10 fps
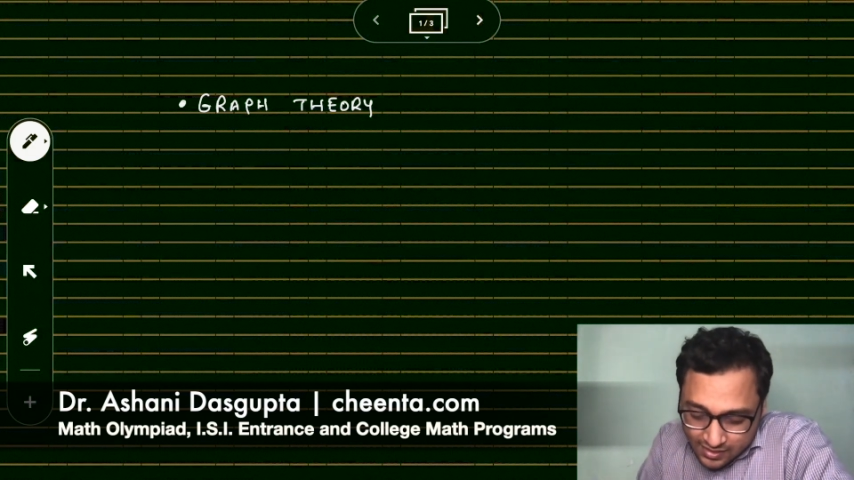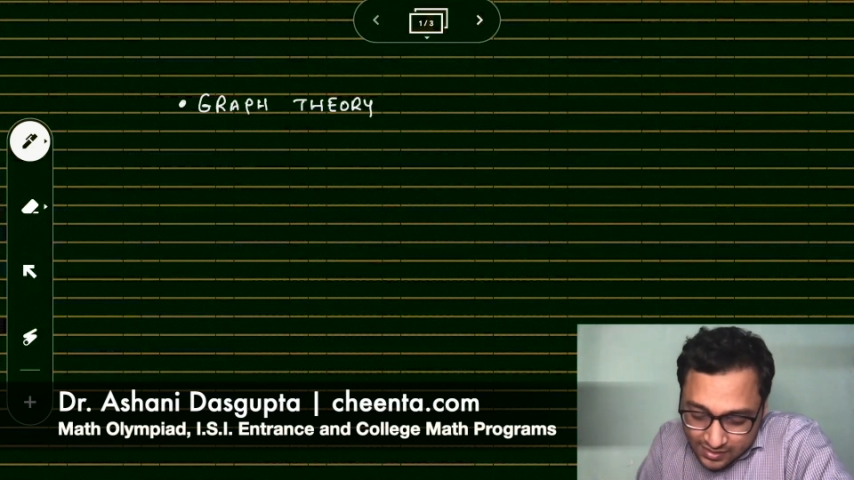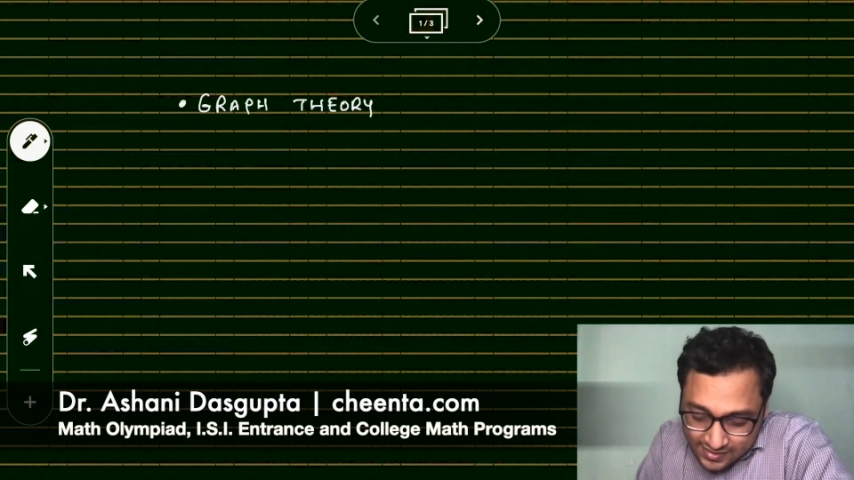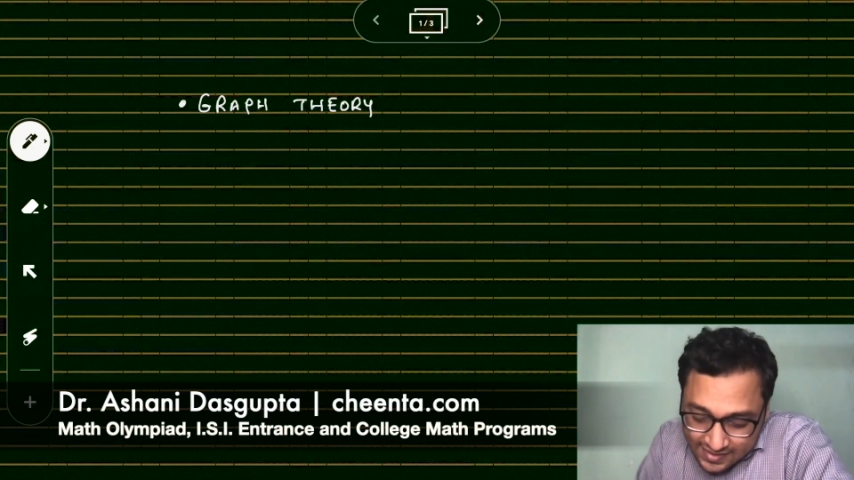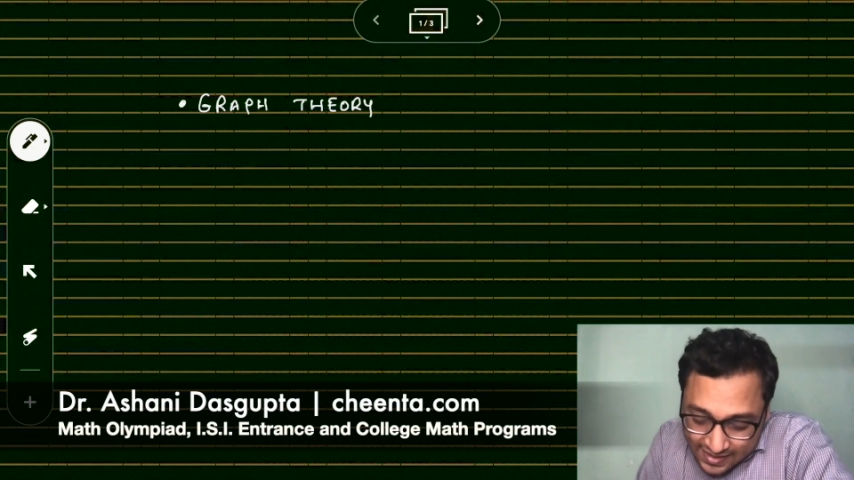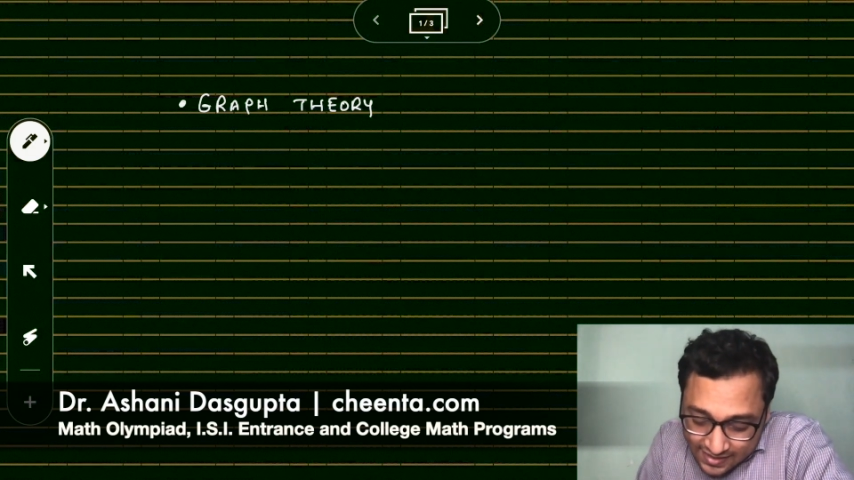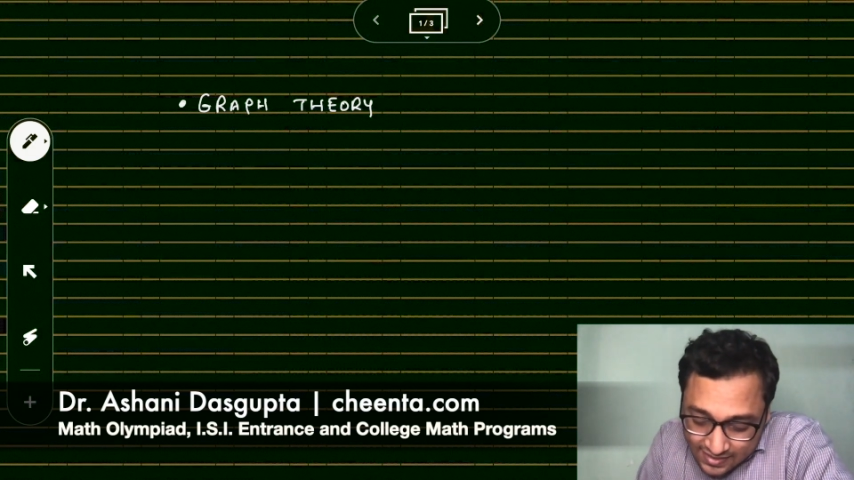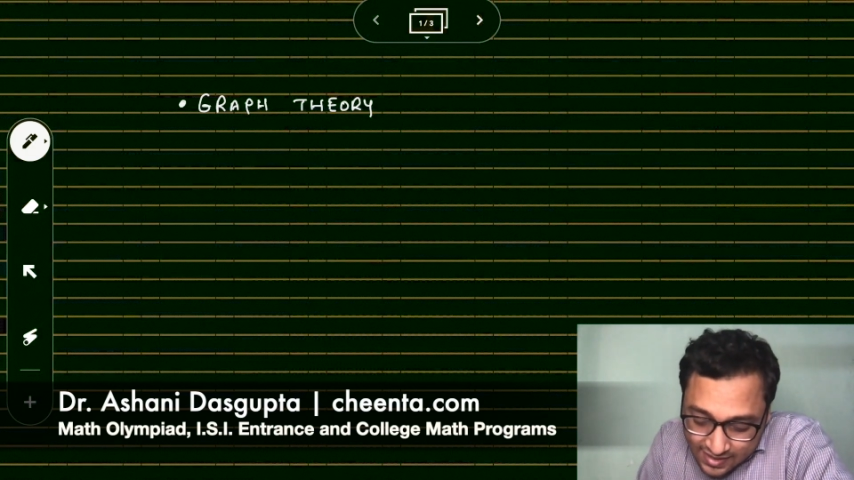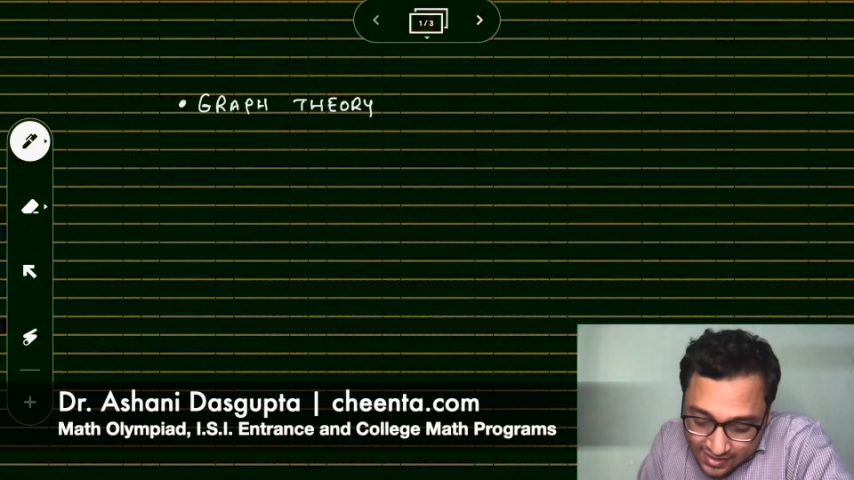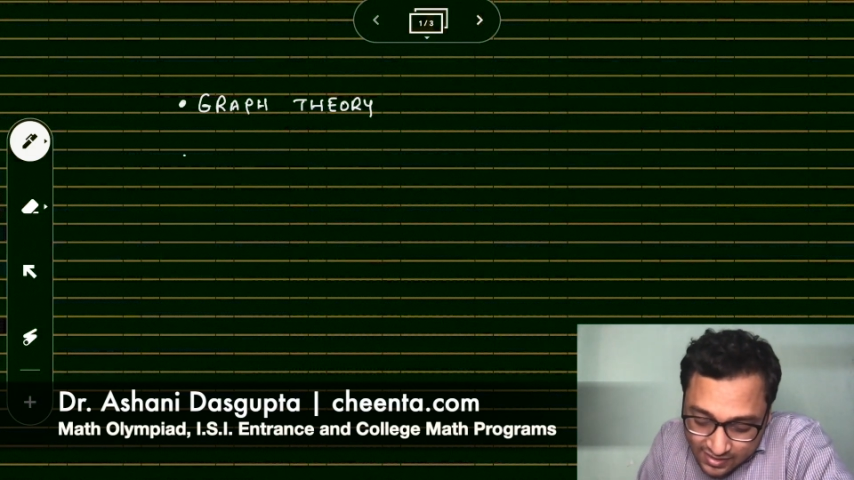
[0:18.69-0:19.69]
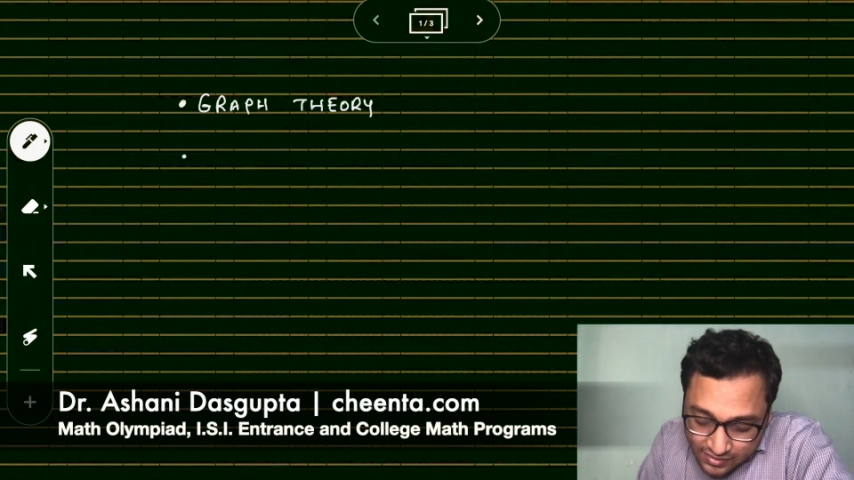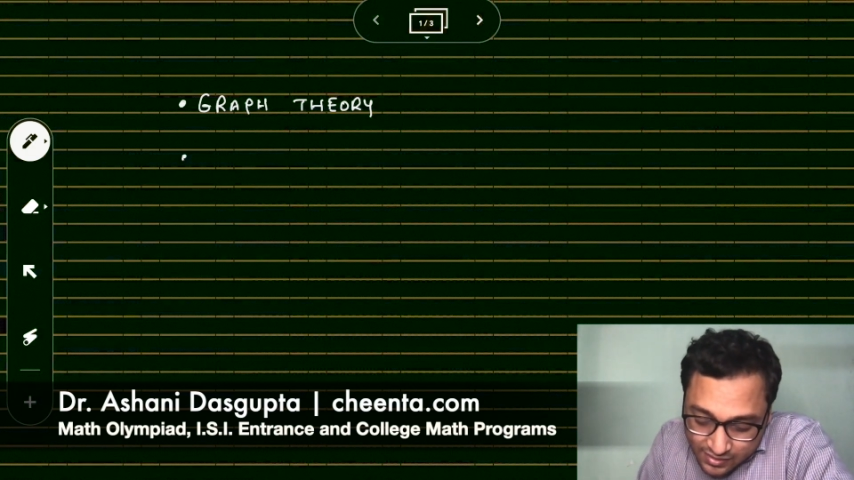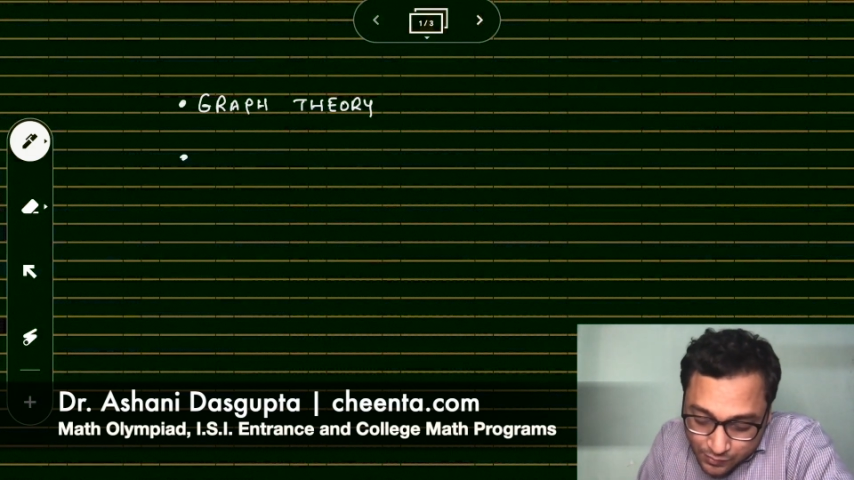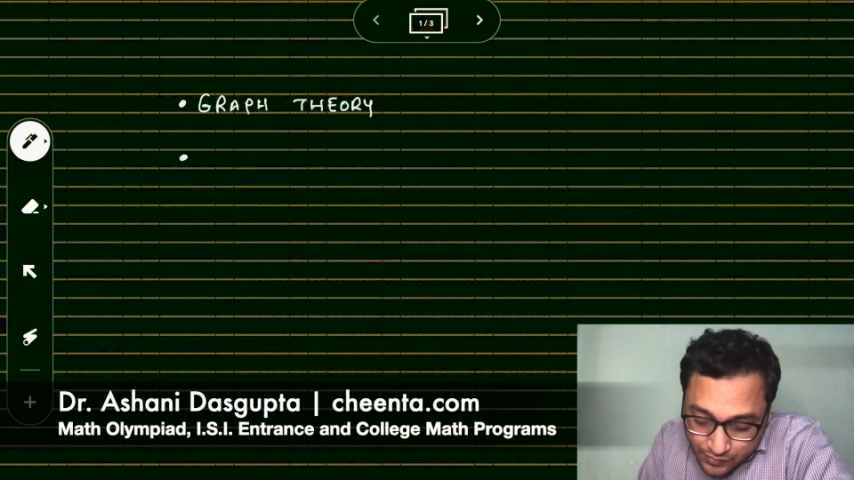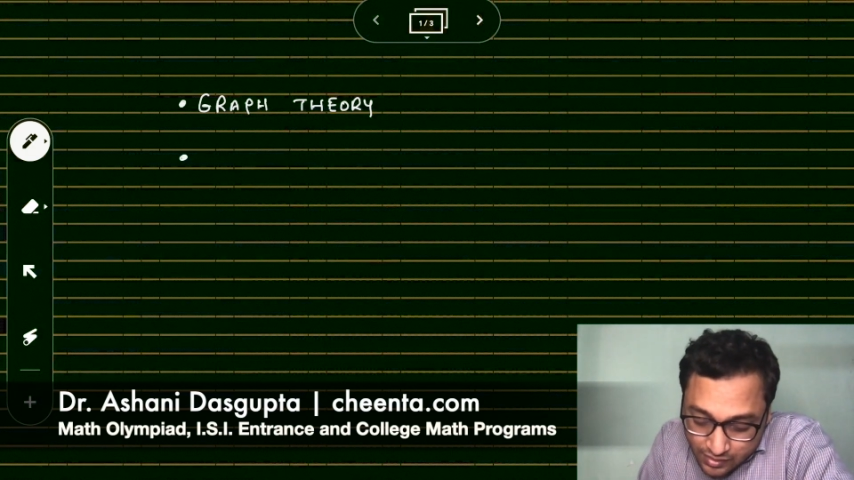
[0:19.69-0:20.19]
The second thing
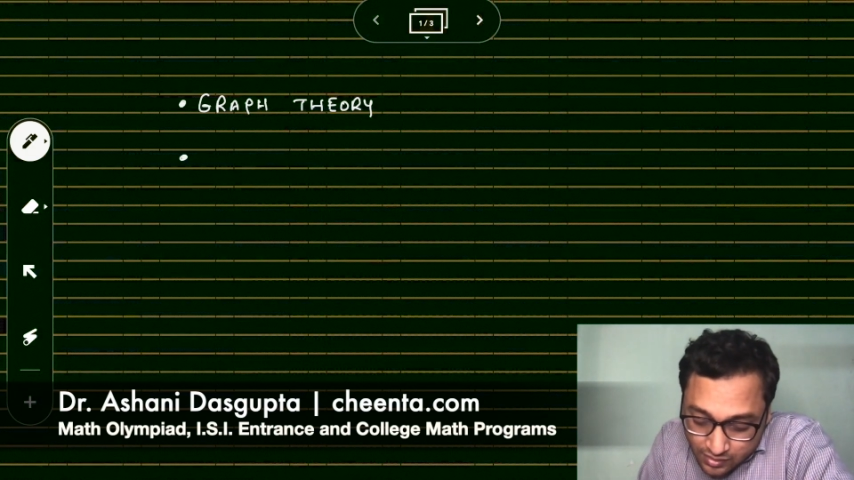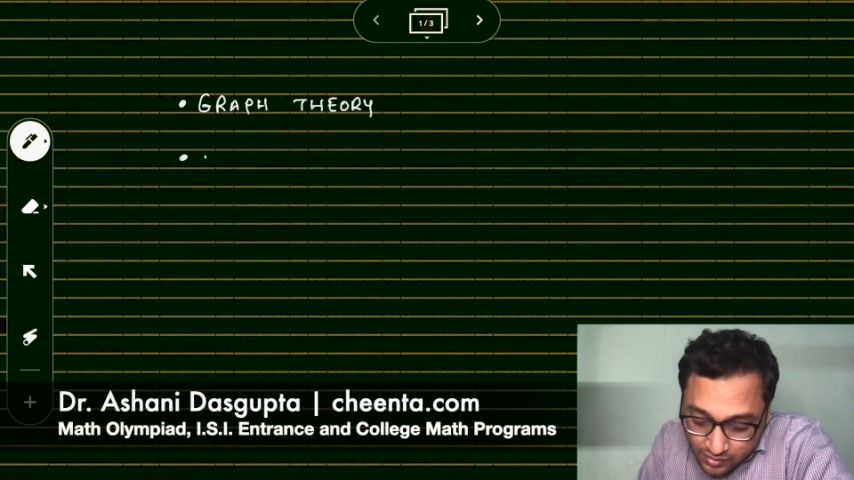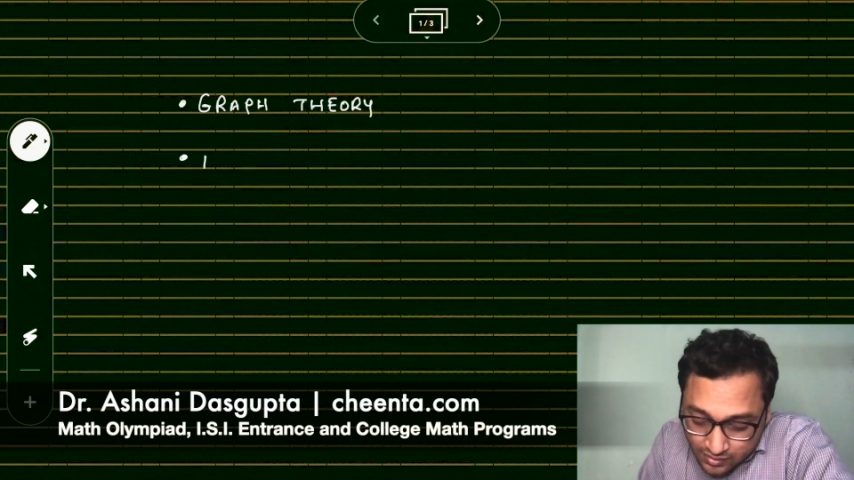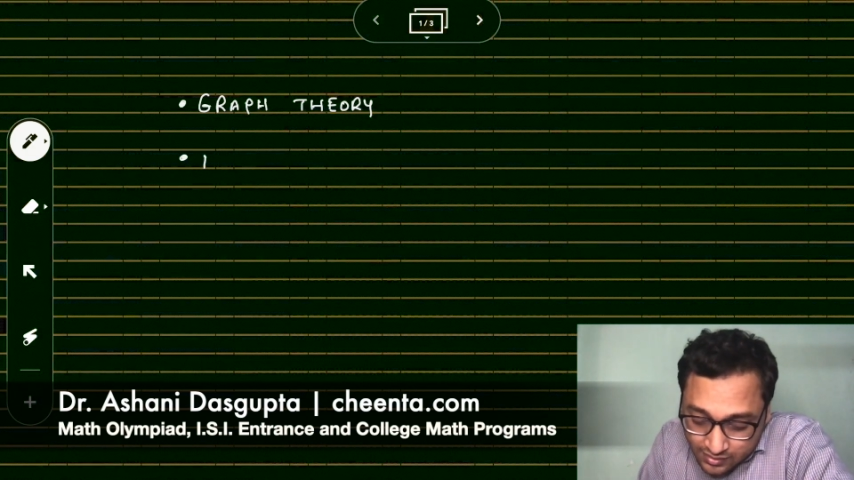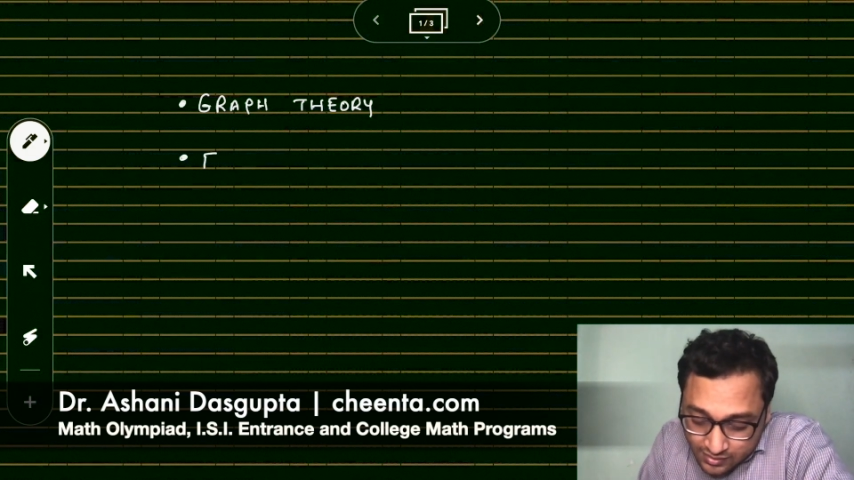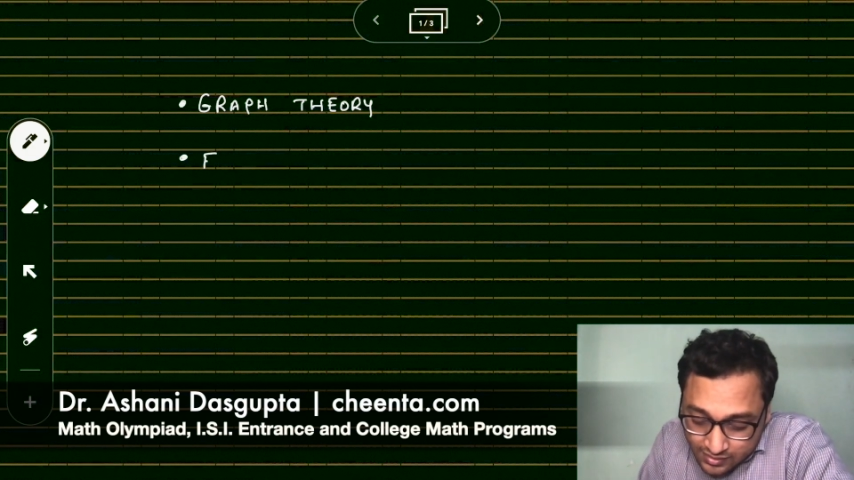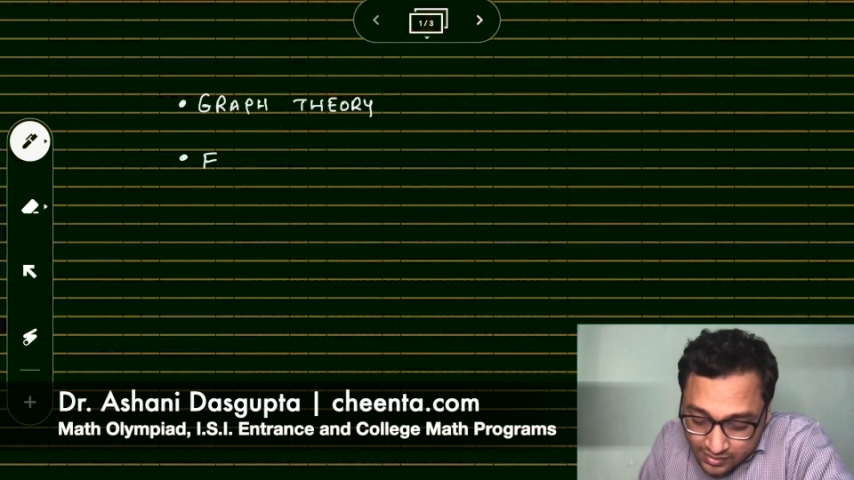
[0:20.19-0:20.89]
that we will learn